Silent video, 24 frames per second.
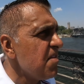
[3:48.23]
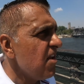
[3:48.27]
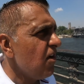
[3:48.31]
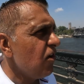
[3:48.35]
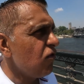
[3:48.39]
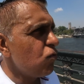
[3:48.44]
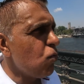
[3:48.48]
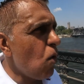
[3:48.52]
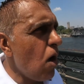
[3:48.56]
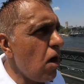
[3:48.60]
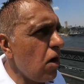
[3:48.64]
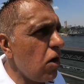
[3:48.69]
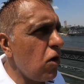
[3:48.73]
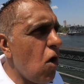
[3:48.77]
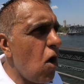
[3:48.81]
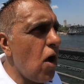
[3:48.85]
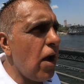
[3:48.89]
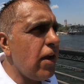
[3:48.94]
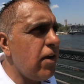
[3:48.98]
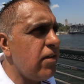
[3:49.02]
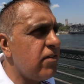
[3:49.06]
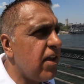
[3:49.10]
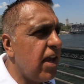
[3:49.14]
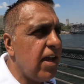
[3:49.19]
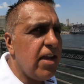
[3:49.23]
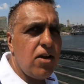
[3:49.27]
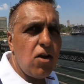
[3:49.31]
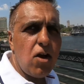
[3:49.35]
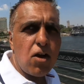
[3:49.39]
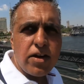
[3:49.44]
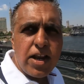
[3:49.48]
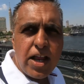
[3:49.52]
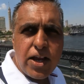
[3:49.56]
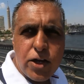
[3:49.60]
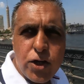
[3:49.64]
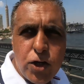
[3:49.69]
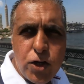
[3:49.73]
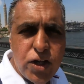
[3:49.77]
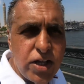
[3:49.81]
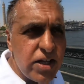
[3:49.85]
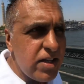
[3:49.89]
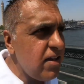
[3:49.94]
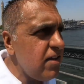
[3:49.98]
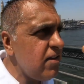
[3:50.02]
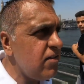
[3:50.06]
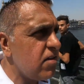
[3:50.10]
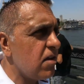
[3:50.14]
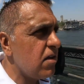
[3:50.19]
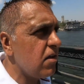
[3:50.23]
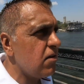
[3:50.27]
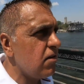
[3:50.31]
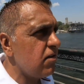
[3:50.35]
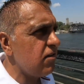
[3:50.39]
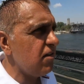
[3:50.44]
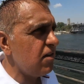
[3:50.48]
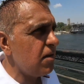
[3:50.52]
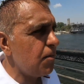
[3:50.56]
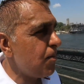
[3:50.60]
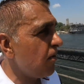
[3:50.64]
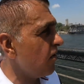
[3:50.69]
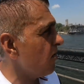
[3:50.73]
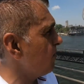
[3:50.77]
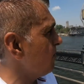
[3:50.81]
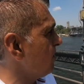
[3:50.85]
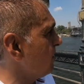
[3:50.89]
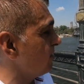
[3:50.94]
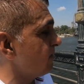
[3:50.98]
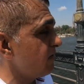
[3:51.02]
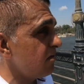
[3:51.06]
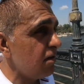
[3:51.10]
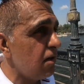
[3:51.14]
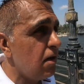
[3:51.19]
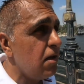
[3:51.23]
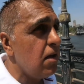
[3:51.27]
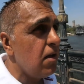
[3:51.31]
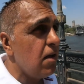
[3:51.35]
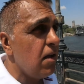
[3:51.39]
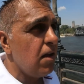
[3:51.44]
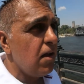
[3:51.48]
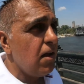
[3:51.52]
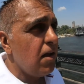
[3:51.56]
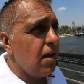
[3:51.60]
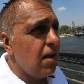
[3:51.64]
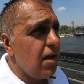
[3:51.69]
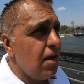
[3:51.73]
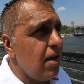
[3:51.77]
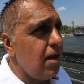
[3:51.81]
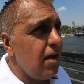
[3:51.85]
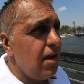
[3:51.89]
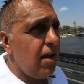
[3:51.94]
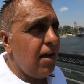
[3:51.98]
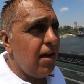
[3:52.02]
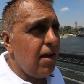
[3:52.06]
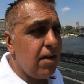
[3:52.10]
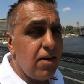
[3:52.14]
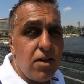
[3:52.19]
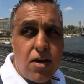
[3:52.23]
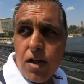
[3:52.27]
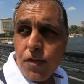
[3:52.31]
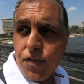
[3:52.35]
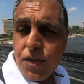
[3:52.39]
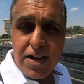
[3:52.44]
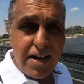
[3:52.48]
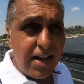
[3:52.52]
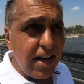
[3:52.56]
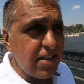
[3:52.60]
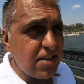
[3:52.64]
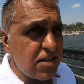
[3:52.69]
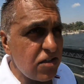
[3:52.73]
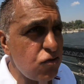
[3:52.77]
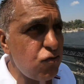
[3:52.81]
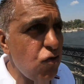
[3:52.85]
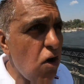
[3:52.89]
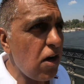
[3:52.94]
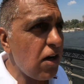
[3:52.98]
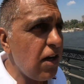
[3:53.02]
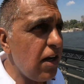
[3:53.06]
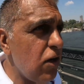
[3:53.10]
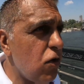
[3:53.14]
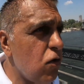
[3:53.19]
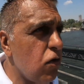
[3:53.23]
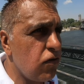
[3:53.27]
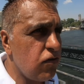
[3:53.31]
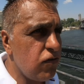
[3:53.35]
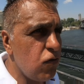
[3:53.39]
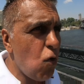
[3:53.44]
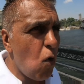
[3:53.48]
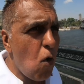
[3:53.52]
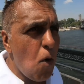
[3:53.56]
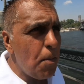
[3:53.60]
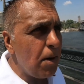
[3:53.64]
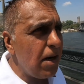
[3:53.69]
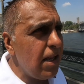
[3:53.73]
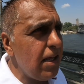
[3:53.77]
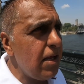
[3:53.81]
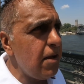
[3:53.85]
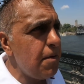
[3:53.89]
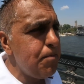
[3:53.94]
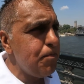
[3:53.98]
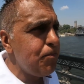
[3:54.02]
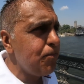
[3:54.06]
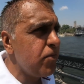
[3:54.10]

There's one guy saying, I'll take you to Giza to see the pyramids, and I think they're just struggling, because normally